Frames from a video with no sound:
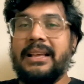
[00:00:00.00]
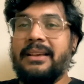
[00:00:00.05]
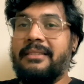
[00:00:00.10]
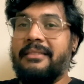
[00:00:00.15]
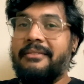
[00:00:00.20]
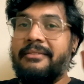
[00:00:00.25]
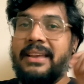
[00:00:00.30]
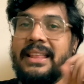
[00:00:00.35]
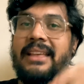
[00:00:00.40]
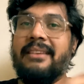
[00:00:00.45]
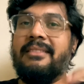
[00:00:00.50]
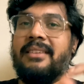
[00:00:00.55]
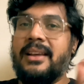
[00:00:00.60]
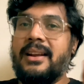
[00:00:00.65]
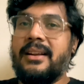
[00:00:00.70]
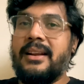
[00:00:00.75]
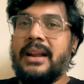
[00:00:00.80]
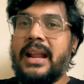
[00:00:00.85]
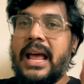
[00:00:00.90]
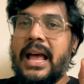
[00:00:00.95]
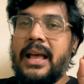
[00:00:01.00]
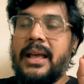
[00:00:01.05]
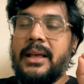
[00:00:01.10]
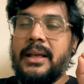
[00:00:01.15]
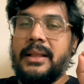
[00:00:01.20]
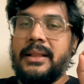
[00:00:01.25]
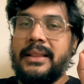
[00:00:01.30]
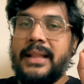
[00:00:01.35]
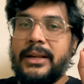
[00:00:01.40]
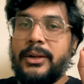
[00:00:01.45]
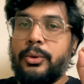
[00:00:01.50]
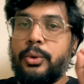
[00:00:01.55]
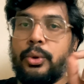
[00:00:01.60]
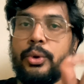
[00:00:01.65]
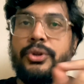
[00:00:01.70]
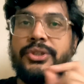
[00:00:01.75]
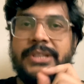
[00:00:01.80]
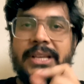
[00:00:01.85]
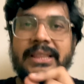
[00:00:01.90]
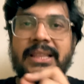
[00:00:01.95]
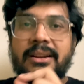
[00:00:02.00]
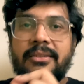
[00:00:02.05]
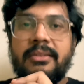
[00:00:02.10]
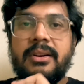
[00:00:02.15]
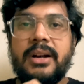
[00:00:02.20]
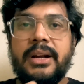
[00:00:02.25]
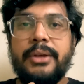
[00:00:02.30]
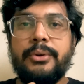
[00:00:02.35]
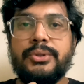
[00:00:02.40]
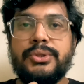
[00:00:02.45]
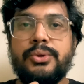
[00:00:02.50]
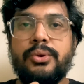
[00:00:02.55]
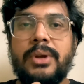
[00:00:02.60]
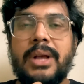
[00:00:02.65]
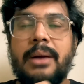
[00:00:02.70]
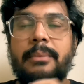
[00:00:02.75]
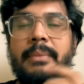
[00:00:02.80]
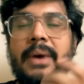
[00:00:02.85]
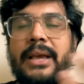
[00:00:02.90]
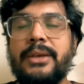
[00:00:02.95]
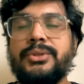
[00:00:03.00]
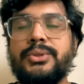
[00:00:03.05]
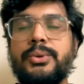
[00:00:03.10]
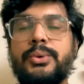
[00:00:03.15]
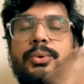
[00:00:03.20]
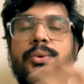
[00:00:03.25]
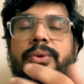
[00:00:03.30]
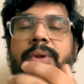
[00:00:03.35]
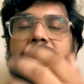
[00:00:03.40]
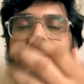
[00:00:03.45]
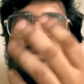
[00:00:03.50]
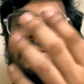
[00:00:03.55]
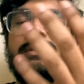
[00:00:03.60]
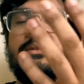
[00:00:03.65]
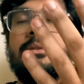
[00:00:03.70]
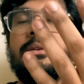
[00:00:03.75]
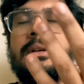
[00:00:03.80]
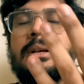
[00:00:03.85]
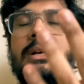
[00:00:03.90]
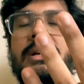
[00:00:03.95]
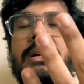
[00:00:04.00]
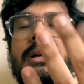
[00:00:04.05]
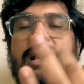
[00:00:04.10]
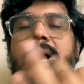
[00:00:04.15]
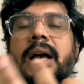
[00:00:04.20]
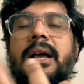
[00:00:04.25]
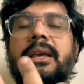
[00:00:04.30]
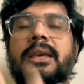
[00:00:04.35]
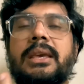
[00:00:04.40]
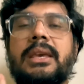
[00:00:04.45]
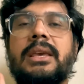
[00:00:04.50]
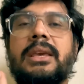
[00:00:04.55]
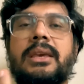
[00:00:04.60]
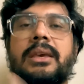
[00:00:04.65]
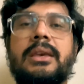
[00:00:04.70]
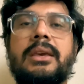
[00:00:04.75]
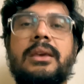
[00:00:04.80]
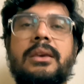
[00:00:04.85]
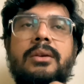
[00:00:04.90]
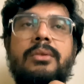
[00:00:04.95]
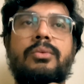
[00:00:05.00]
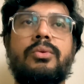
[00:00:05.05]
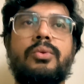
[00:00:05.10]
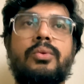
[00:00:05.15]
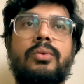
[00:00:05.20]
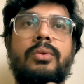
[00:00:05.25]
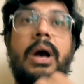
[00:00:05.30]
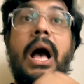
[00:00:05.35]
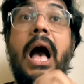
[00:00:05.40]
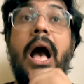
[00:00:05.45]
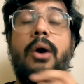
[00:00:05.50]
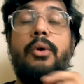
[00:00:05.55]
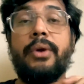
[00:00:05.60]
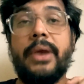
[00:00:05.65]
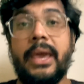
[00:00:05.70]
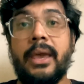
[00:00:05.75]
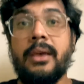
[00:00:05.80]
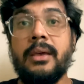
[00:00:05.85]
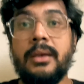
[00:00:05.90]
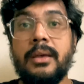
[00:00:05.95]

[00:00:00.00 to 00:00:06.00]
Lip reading: whenever that Kurukshetra word used to come, I used to do this. Ka, ki, ku. Okay.